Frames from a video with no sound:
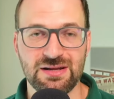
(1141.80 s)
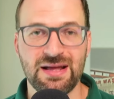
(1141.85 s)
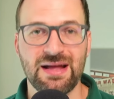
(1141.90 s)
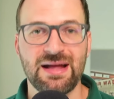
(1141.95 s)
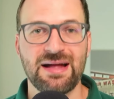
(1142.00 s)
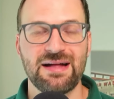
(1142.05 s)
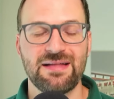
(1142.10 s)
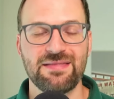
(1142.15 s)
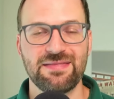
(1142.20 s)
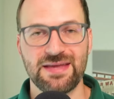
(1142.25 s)

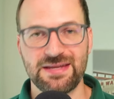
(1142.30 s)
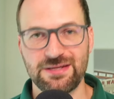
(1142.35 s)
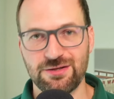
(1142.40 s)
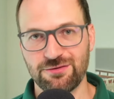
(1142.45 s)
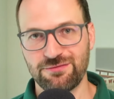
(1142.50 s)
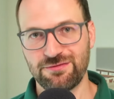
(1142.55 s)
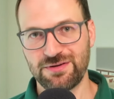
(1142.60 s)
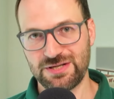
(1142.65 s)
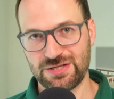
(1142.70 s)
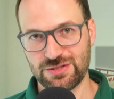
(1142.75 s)
and then you're
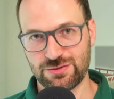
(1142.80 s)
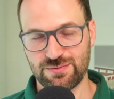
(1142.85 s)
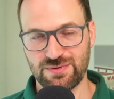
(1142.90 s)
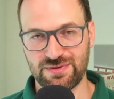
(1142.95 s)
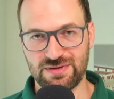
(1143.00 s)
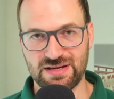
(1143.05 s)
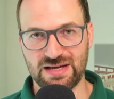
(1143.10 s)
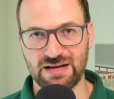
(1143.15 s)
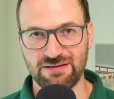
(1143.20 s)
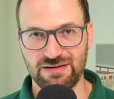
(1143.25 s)
finished with the
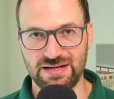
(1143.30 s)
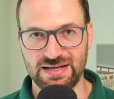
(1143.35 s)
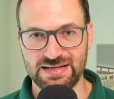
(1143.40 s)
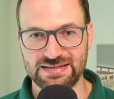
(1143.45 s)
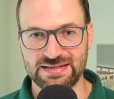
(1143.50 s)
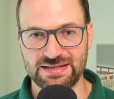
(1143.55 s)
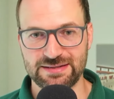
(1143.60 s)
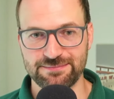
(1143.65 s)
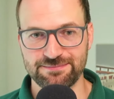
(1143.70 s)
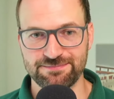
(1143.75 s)
cover
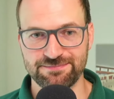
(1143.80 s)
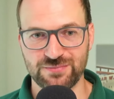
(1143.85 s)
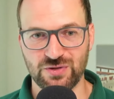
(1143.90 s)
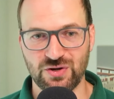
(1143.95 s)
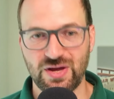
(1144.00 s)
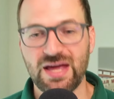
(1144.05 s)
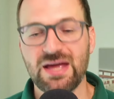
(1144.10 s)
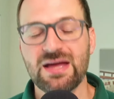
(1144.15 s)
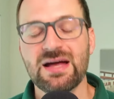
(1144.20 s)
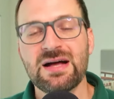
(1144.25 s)
letter
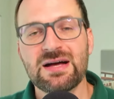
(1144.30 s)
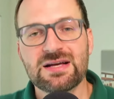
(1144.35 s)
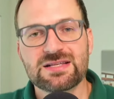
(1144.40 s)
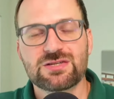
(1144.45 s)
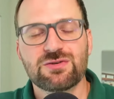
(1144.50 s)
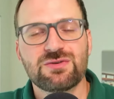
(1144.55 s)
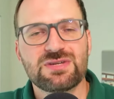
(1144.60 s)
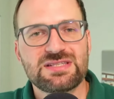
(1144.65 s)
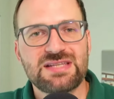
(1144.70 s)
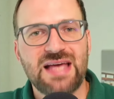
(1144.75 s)
okay so
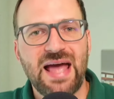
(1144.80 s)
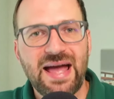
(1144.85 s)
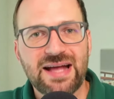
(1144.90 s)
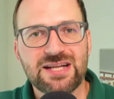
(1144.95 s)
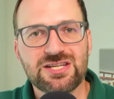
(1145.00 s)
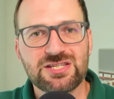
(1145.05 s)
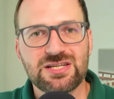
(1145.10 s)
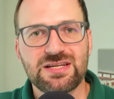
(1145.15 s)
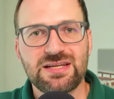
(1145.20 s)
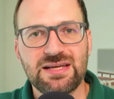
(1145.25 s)
it's
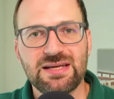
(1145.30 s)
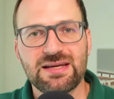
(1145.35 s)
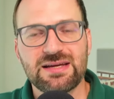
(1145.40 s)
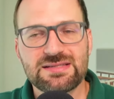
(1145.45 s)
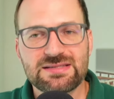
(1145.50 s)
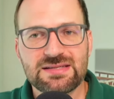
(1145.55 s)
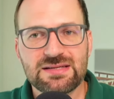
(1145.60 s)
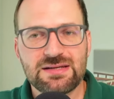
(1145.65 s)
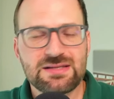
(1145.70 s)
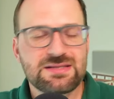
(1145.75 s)
actually it's
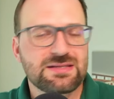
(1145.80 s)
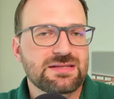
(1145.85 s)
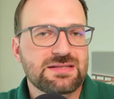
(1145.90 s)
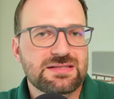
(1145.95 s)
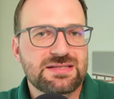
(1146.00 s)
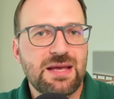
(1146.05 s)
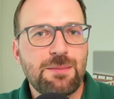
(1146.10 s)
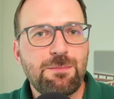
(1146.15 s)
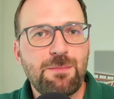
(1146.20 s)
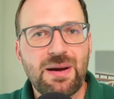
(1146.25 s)
a it's a
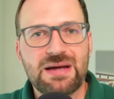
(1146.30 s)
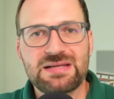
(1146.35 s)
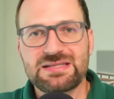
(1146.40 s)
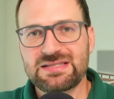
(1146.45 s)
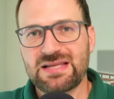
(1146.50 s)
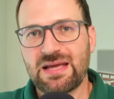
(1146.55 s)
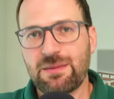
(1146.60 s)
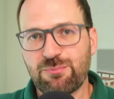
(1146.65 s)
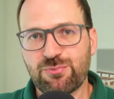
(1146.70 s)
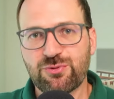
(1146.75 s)
step by
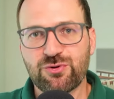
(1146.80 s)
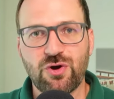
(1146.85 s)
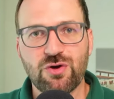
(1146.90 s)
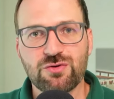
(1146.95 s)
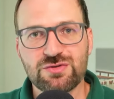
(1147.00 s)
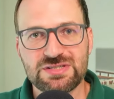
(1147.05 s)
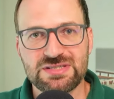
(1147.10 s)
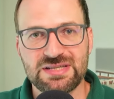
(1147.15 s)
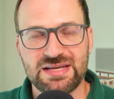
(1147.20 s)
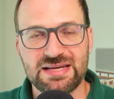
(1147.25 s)
step
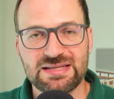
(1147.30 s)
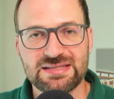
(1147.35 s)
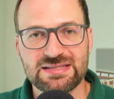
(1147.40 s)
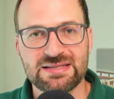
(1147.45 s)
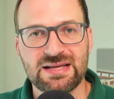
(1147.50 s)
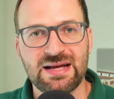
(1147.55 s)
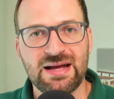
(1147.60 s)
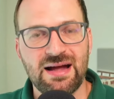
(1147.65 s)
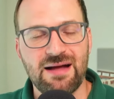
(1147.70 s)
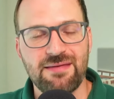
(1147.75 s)
process
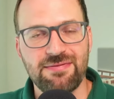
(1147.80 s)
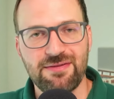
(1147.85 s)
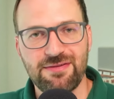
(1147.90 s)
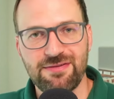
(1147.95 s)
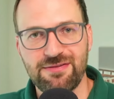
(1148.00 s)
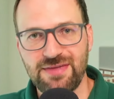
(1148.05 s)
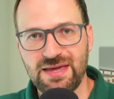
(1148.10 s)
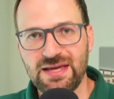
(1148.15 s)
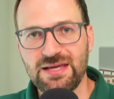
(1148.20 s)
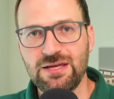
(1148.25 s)
and the
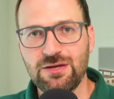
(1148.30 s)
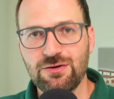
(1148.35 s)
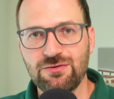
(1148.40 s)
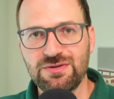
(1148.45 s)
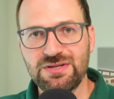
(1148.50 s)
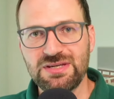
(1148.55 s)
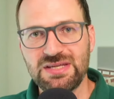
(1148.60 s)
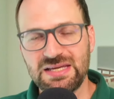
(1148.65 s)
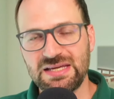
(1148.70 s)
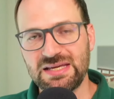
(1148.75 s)
thing you
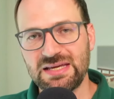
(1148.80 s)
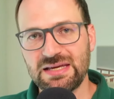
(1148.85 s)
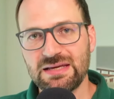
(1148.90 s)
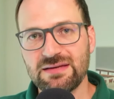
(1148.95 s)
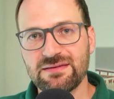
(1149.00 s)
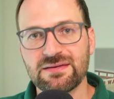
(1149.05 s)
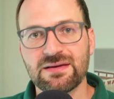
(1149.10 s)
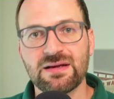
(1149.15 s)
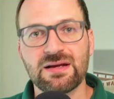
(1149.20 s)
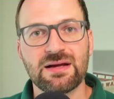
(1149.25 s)
need
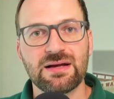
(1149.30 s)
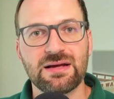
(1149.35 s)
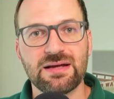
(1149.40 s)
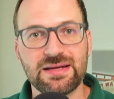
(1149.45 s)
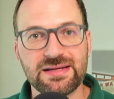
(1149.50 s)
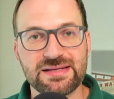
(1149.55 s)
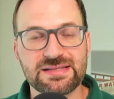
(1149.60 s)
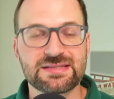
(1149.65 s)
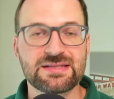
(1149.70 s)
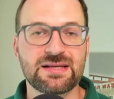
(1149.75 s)

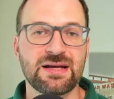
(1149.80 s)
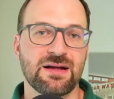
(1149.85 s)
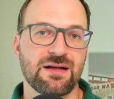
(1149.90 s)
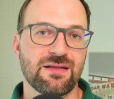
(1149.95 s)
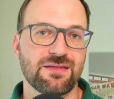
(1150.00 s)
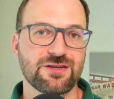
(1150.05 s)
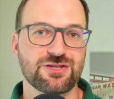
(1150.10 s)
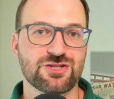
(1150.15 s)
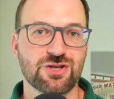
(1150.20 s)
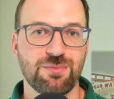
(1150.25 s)
is
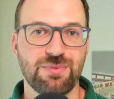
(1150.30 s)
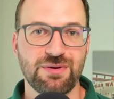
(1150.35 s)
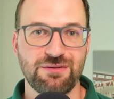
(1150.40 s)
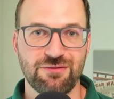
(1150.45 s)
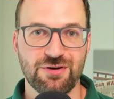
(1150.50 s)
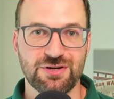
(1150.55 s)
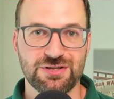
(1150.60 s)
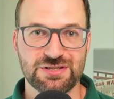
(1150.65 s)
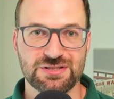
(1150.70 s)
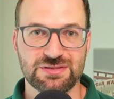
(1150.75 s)
the job
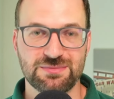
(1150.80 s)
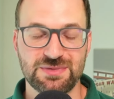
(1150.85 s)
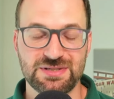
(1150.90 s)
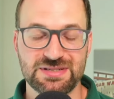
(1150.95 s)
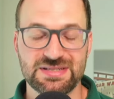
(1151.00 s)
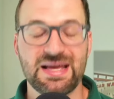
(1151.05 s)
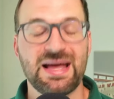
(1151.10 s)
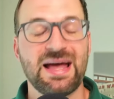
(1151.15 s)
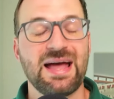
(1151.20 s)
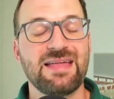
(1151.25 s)
advertisement.
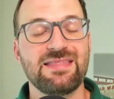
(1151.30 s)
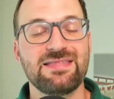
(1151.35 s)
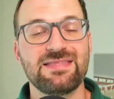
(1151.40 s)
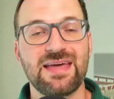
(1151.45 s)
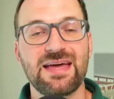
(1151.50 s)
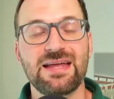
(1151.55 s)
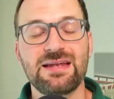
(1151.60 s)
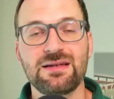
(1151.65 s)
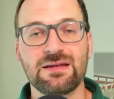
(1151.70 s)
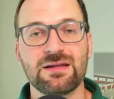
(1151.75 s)
And
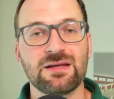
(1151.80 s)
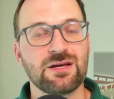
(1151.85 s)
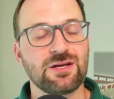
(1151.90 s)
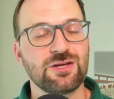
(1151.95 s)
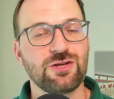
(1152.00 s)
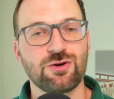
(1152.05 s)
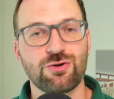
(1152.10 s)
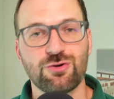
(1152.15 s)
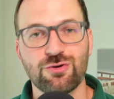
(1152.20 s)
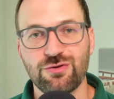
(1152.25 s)
then
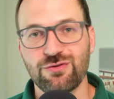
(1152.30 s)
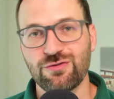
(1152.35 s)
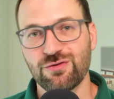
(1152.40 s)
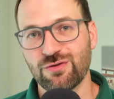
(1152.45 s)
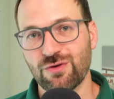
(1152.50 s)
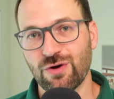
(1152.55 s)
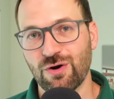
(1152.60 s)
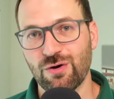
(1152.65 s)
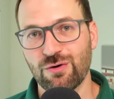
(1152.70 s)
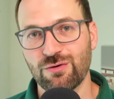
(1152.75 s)
you're good to
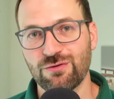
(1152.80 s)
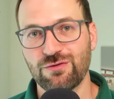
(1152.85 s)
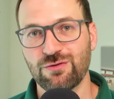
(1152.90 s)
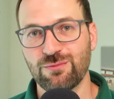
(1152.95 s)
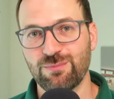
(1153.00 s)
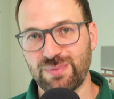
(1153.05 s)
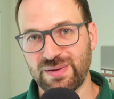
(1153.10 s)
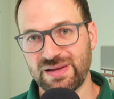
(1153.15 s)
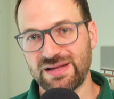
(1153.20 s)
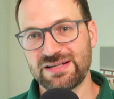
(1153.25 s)
go to
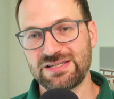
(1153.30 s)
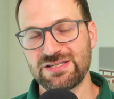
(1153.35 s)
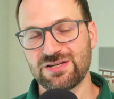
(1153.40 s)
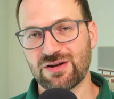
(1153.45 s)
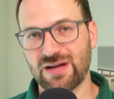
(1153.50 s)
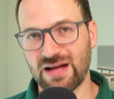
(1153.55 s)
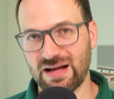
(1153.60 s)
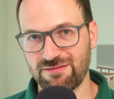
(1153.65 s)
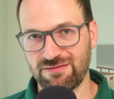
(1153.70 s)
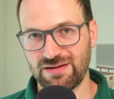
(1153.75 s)
build your
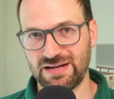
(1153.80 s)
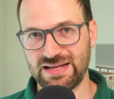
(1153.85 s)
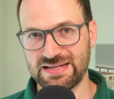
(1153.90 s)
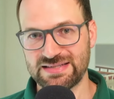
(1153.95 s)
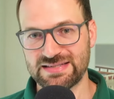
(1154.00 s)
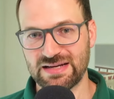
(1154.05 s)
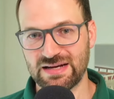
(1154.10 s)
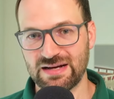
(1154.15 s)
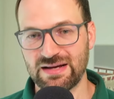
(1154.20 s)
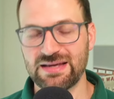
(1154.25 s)
cover
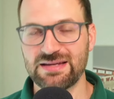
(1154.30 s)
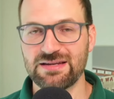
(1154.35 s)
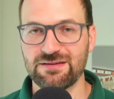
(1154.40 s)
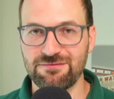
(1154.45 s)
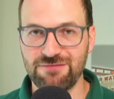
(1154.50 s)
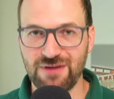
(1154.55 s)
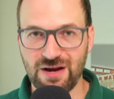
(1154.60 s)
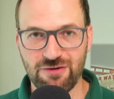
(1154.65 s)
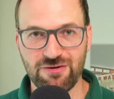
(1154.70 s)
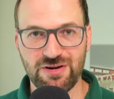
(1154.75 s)
letter in a
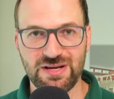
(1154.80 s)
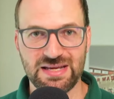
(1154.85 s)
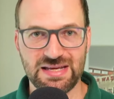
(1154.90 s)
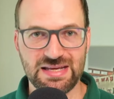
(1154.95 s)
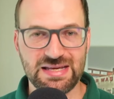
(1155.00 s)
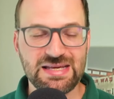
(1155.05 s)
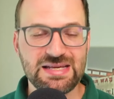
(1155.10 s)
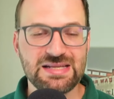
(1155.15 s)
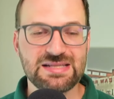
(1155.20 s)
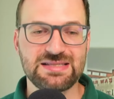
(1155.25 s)
very
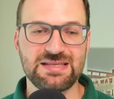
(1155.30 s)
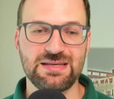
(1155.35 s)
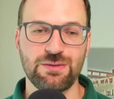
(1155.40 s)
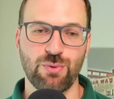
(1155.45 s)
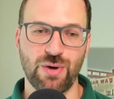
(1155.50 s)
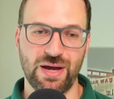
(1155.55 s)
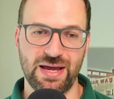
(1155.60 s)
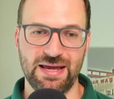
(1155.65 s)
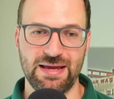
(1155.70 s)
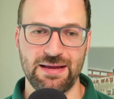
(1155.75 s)
easy
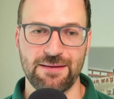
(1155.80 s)
way.